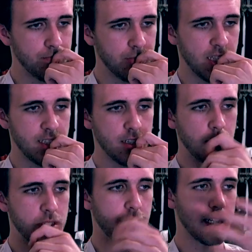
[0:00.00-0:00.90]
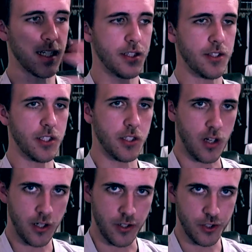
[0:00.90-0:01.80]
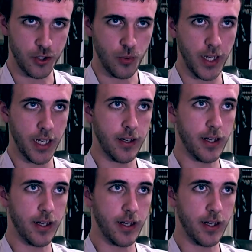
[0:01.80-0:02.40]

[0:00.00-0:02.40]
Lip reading: This is almost like the darker twin